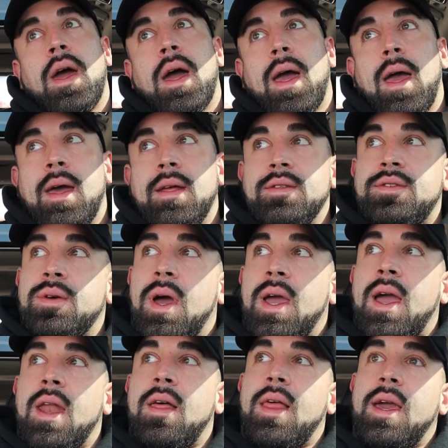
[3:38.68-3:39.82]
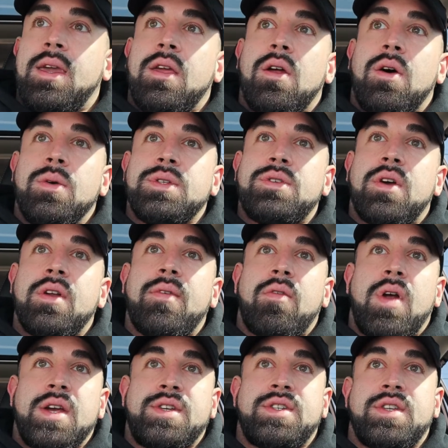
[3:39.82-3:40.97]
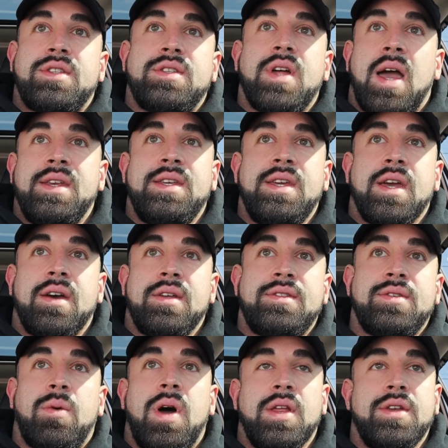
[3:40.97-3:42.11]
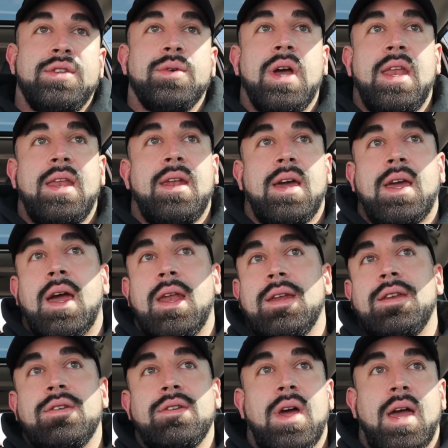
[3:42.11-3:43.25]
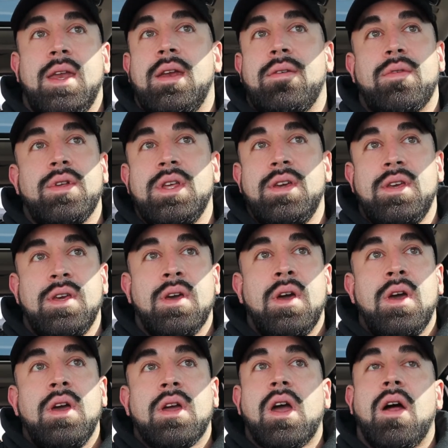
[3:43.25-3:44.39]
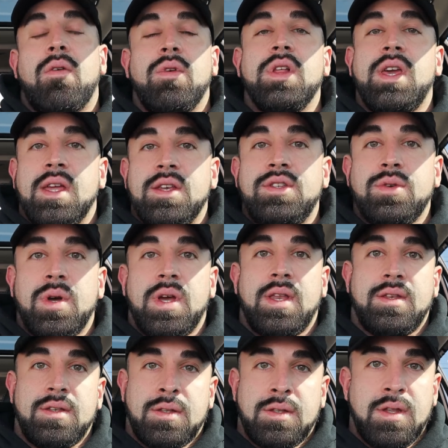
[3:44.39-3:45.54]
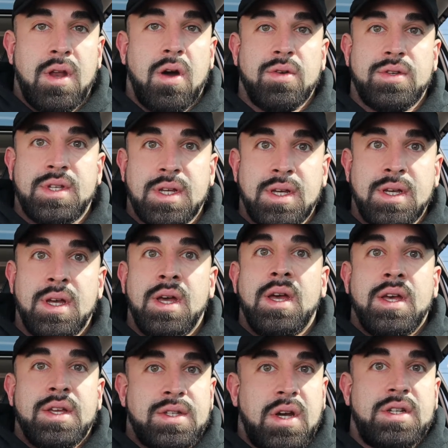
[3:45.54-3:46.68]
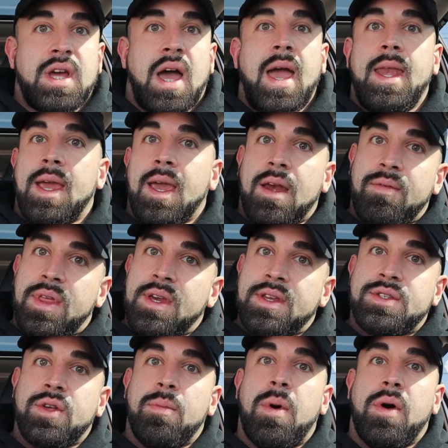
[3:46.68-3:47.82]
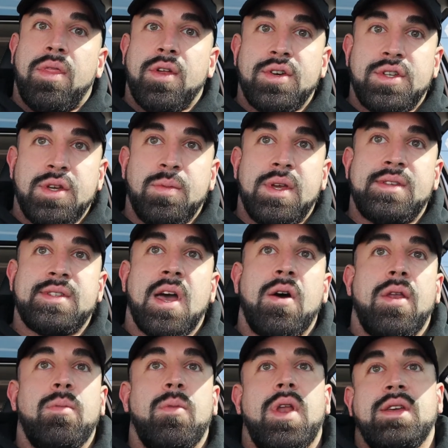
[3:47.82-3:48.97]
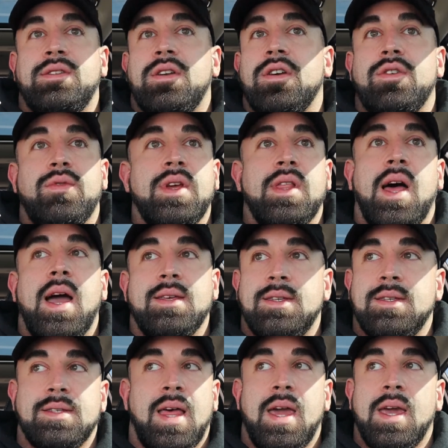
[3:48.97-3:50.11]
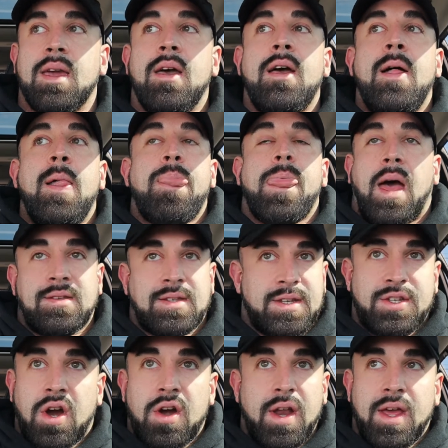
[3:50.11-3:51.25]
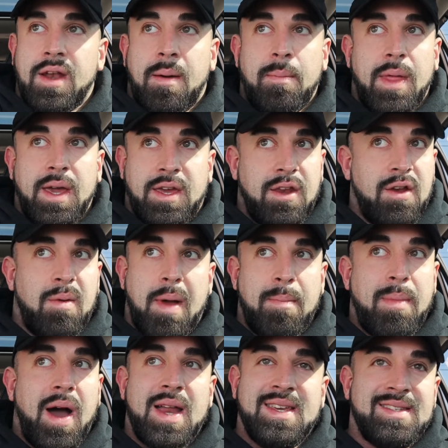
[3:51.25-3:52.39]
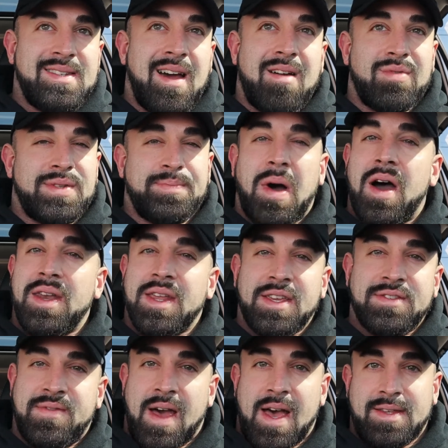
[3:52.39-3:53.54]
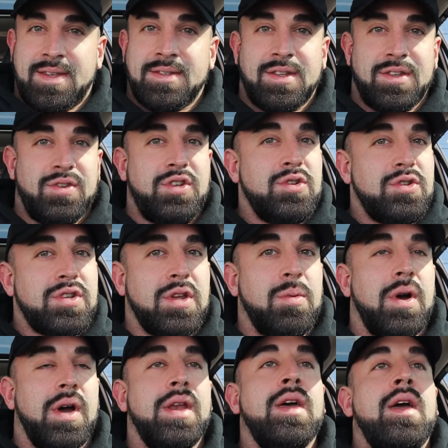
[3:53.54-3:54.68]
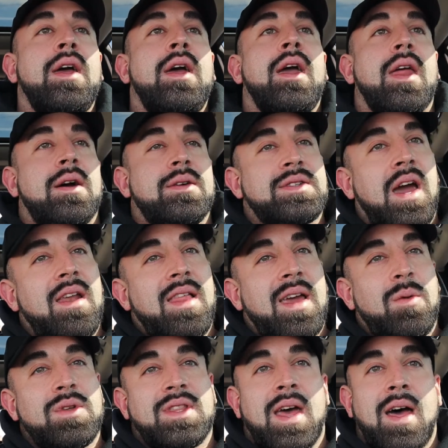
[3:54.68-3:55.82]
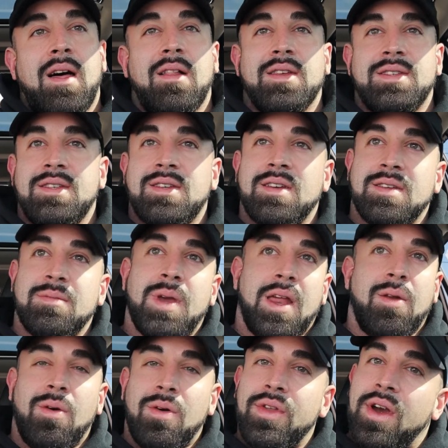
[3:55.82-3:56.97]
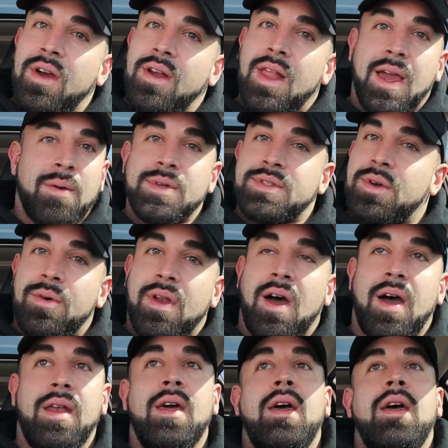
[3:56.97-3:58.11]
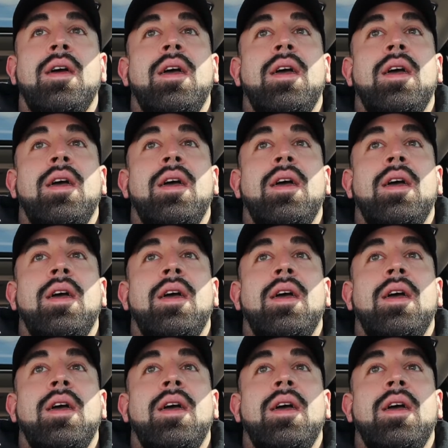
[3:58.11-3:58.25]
And so I kind of like, you know, it was sort of a rushed idea to want to do it. And I didn't really get into it, you know, to start dieting and everything until about 13 weeks out. And what I started to realize is, like, as I started, I'm like, you know, my body's not responding as fast as it usually would. And I was kind of like, what the hell? Is this because I'm getting older? Like, what's going on?